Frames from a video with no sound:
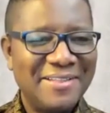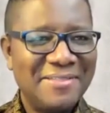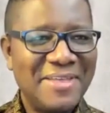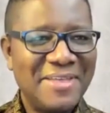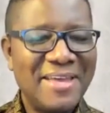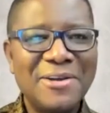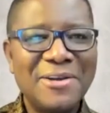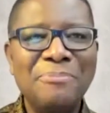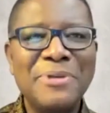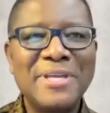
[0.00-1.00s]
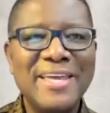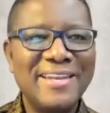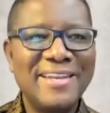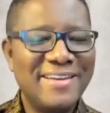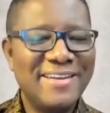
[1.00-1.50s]
the ego
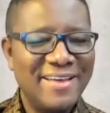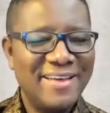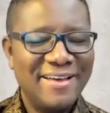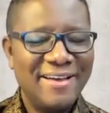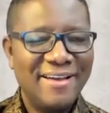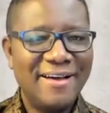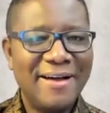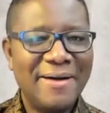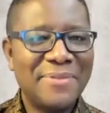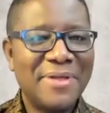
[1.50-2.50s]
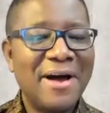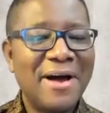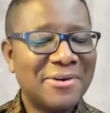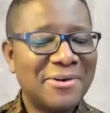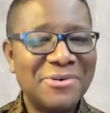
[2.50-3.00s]
begin
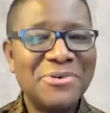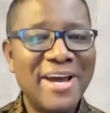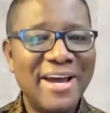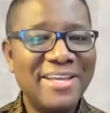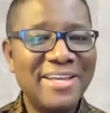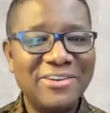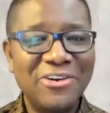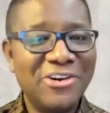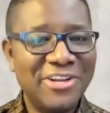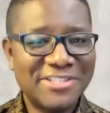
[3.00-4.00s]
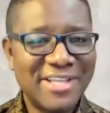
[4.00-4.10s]
her career in earnest?